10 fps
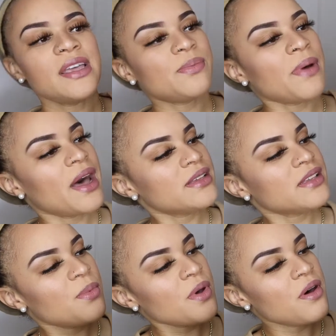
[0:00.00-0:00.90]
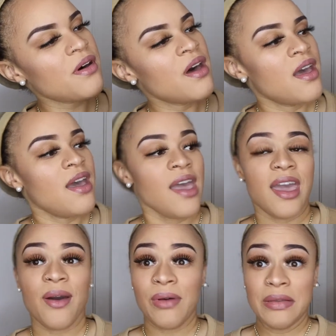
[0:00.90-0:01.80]
as possible,
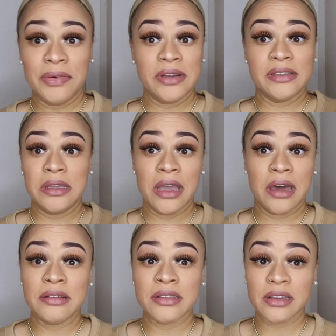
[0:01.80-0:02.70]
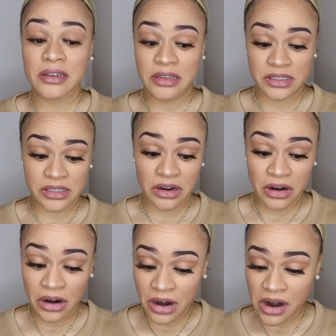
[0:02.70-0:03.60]
and we finna see how this look, cause
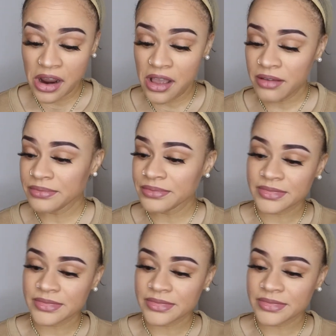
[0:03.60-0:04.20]
girl,